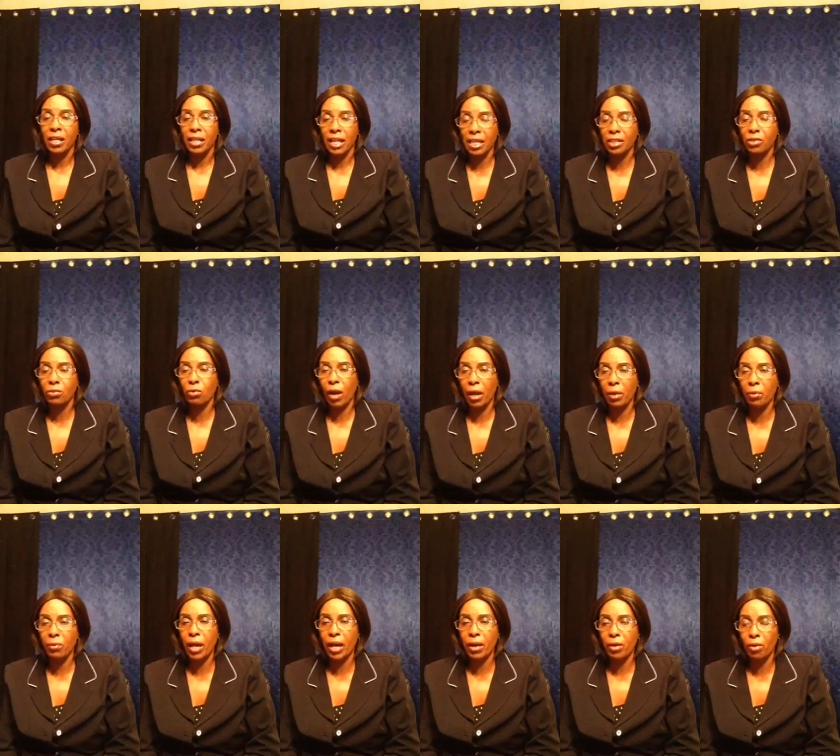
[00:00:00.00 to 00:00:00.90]
That's why
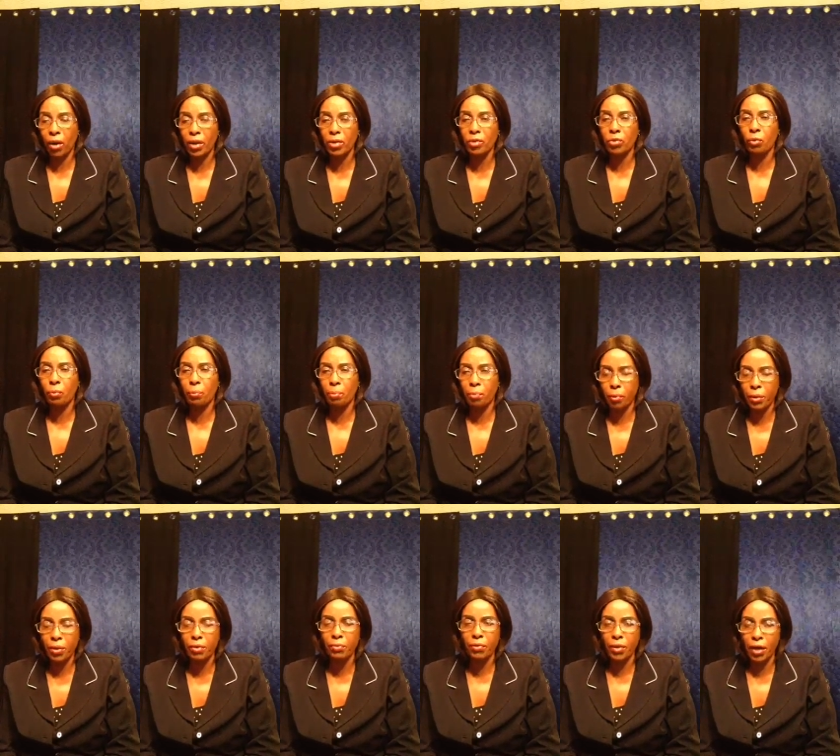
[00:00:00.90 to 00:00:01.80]
we are going to
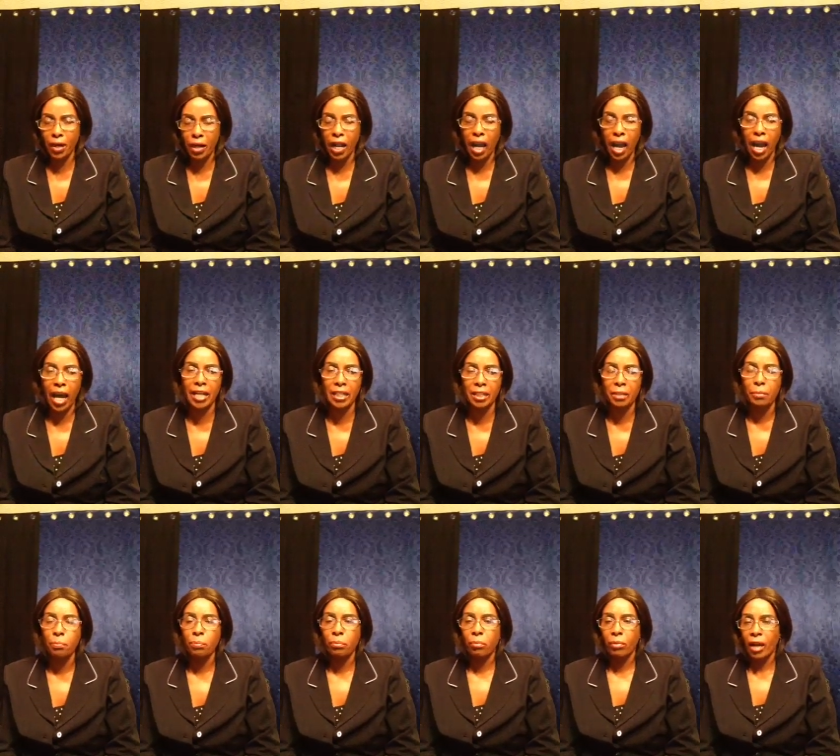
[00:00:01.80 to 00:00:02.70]
pray very hard,
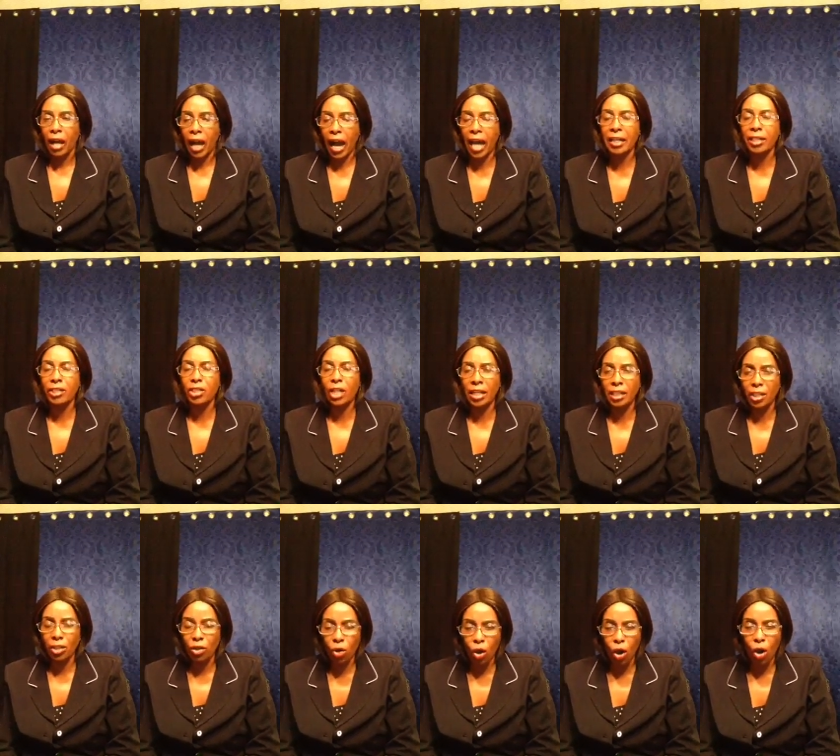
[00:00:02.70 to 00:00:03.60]
and
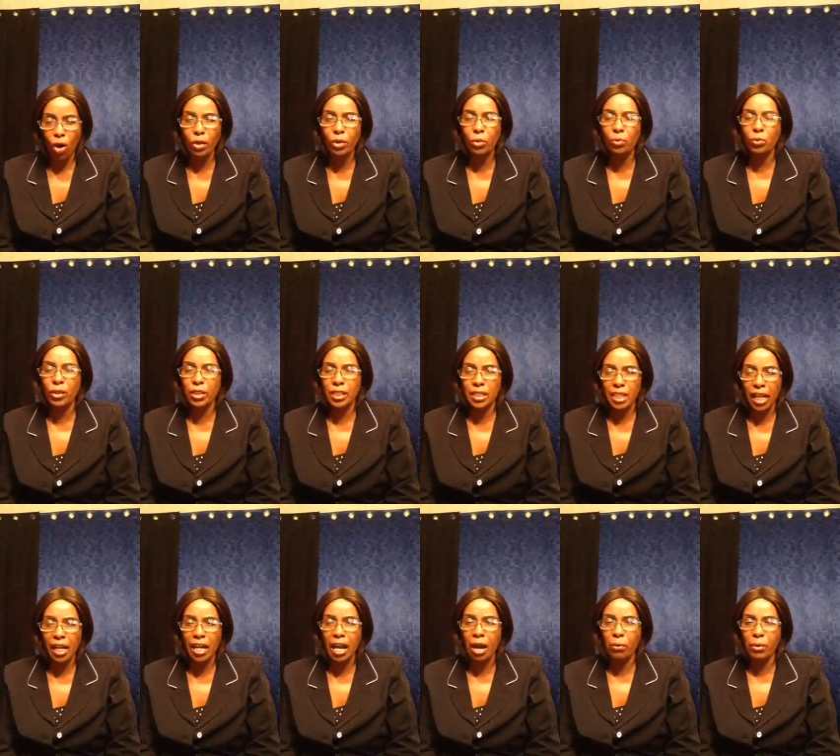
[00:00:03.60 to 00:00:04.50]
that God will
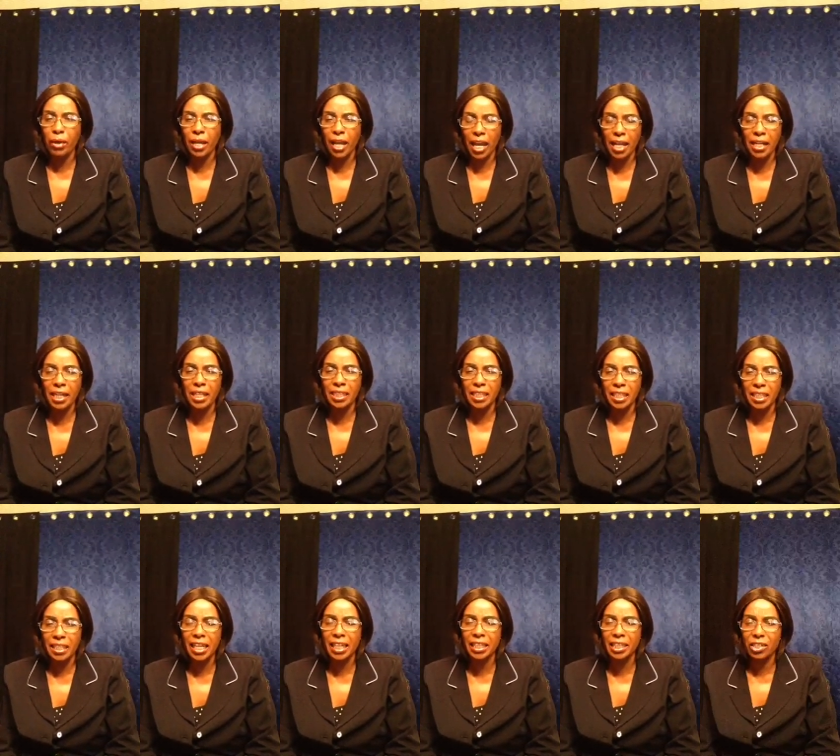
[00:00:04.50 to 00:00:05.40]
take away
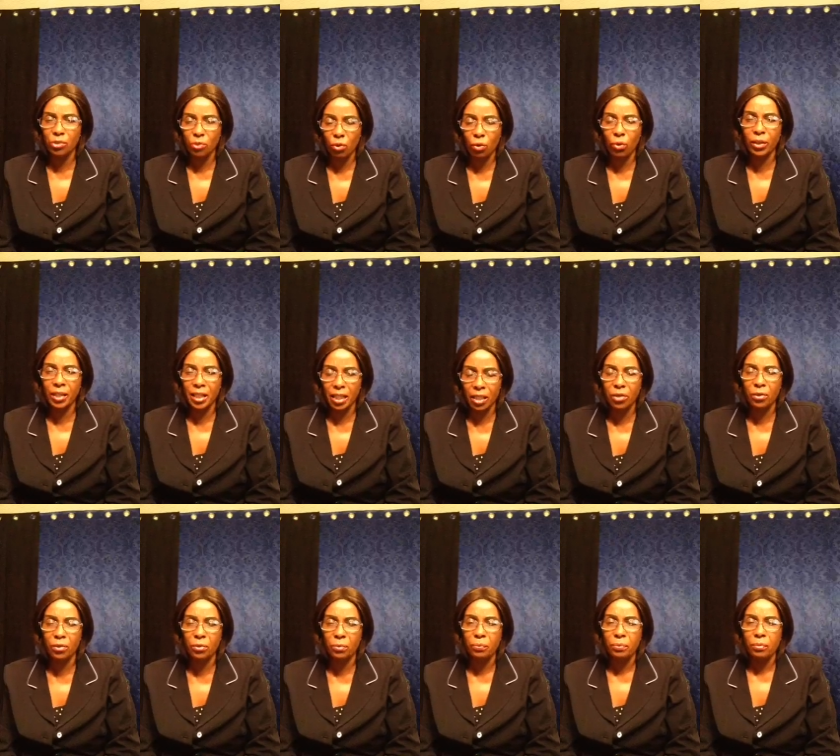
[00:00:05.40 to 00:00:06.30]
anything that is holding
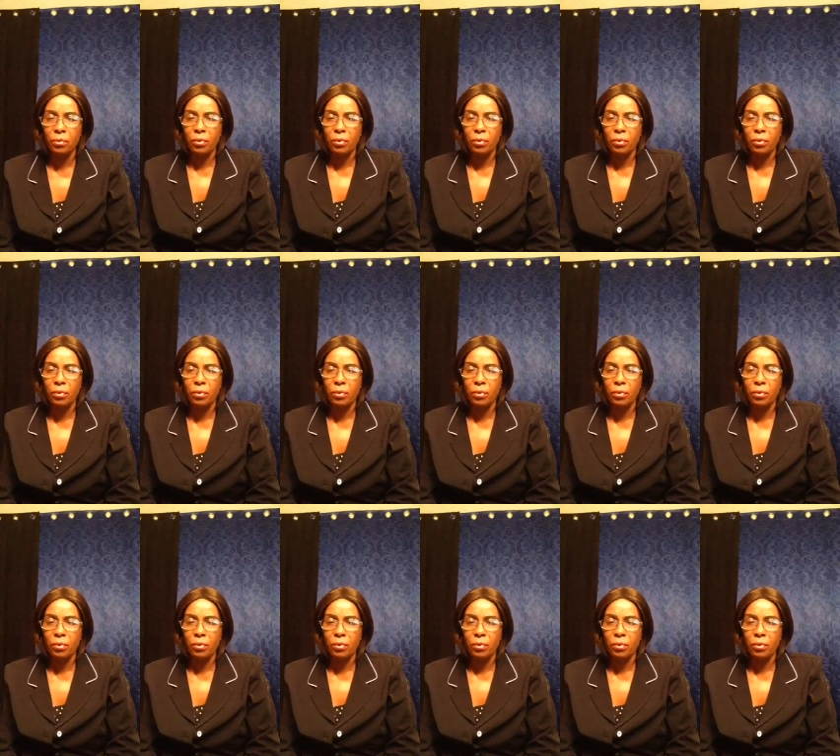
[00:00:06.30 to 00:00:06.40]
you,